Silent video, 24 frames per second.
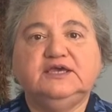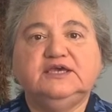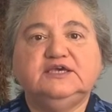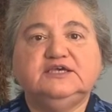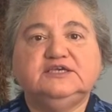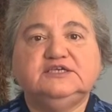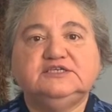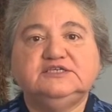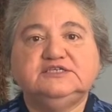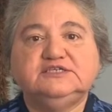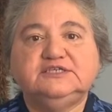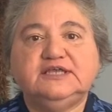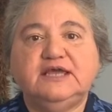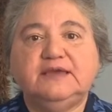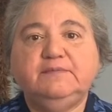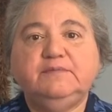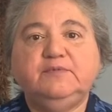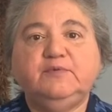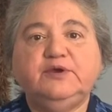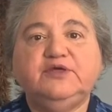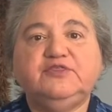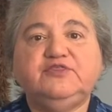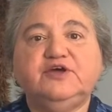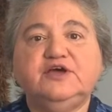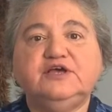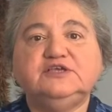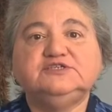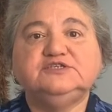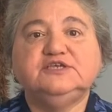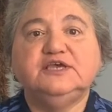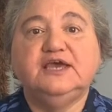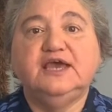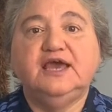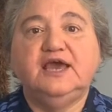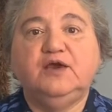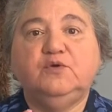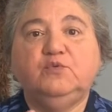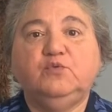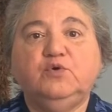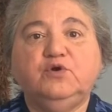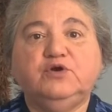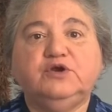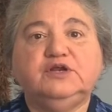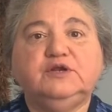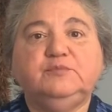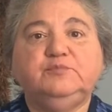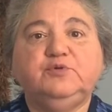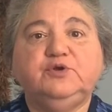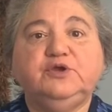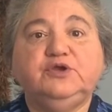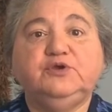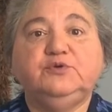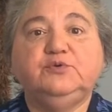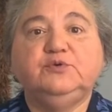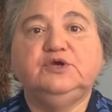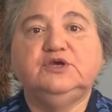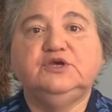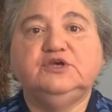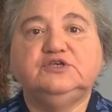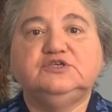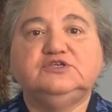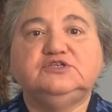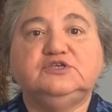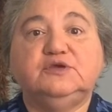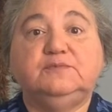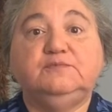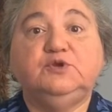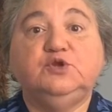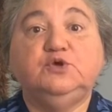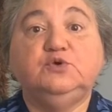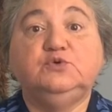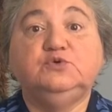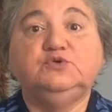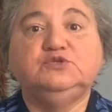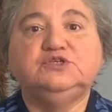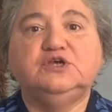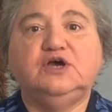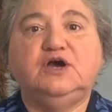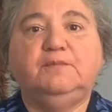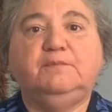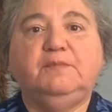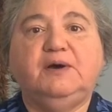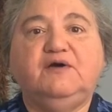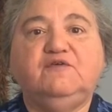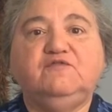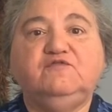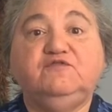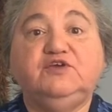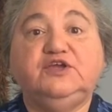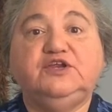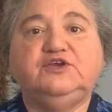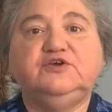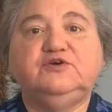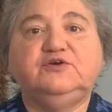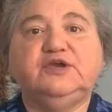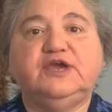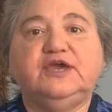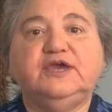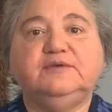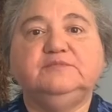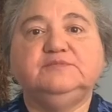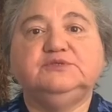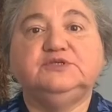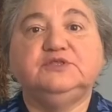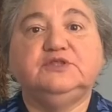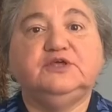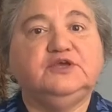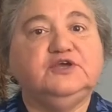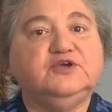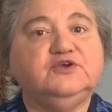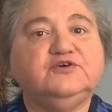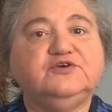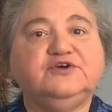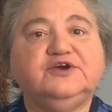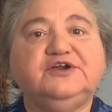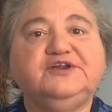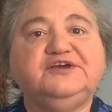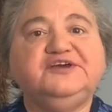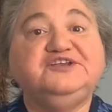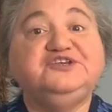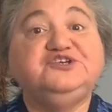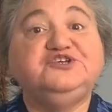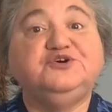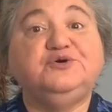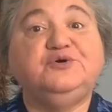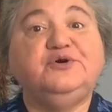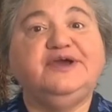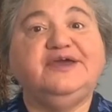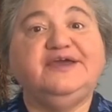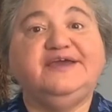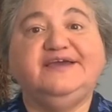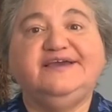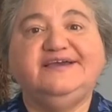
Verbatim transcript: Stay with us and we're gonna bring you some news about video games that you're gonna enjoy.